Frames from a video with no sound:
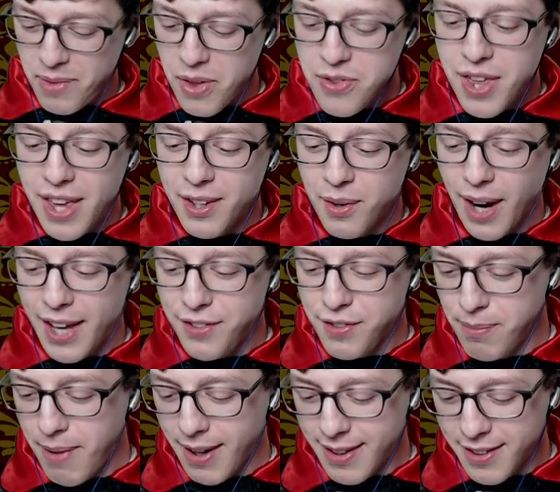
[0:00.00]
Thank you guys for
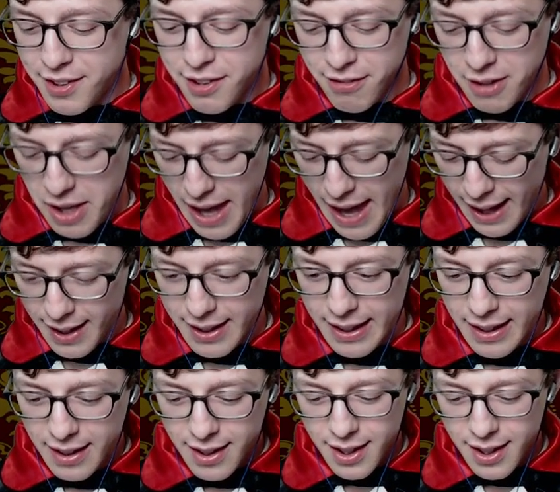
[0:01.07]
making this a reality.